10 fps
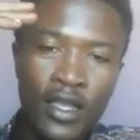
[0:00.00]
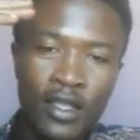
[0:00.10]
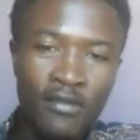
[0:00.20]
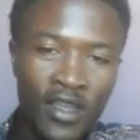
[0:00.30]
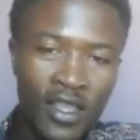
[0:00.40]

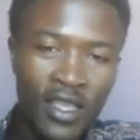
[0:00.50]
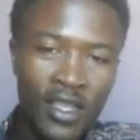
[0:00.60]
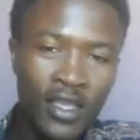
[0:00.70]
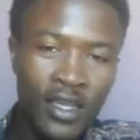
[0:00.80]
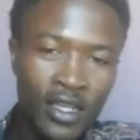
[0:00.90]

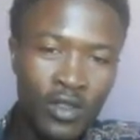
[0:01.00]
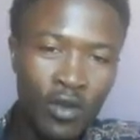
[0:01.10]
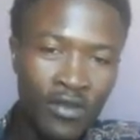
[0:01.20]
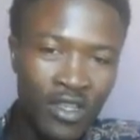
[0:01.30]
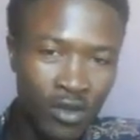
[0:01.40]
invading the rest
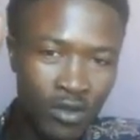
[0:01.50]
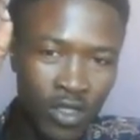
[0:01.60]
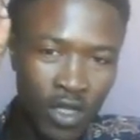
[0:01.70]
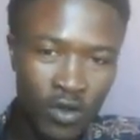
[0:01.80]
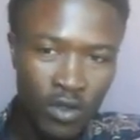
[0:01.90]
of
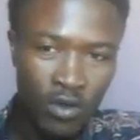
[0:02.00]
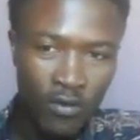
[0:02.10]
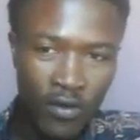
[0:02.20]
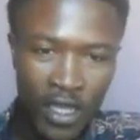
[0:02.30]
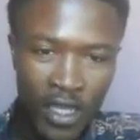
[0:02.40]

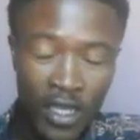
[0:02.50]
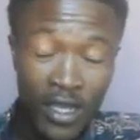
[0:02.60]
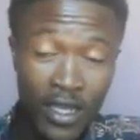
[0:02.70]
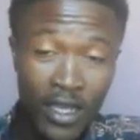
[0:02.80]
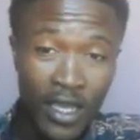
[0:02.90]

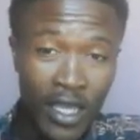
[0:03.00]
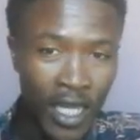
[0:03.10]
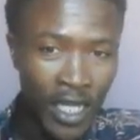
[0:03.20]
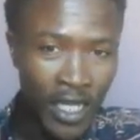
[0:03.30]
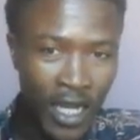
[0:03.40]
Czechoslovakia,
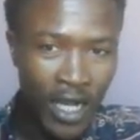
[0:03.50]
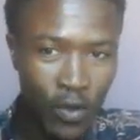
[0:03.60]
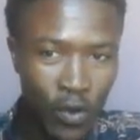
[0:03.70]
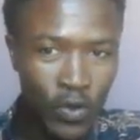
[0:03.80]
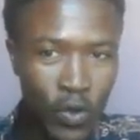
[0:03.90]
Hitler
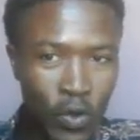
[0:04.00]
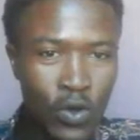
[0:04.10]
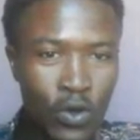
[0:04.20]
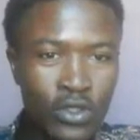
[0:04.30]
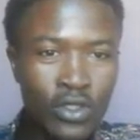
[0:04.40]
goes
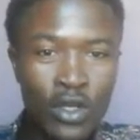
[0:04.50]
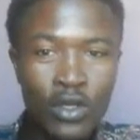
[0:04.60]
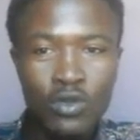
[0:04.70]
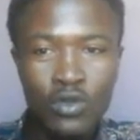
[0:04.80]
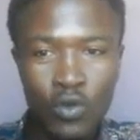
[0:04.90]
on
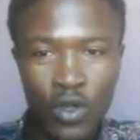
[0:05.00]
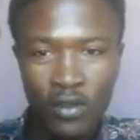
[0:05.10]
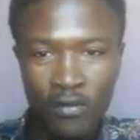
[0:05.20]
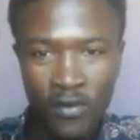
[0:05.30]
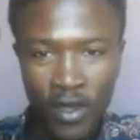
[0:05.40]
to
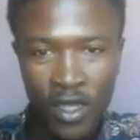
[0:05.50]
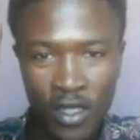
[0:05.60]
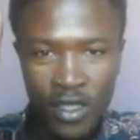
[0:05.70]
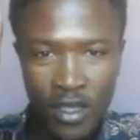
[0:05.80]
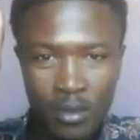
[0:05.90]

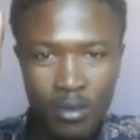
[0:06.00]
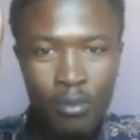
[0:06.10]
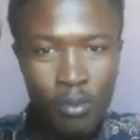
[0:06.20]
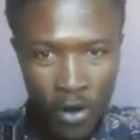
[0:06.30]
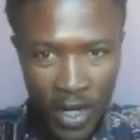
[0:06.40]
invade
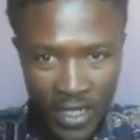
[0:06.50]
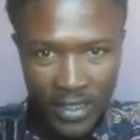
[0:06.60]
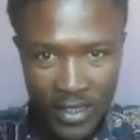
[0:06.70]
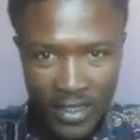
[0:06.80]
Poland.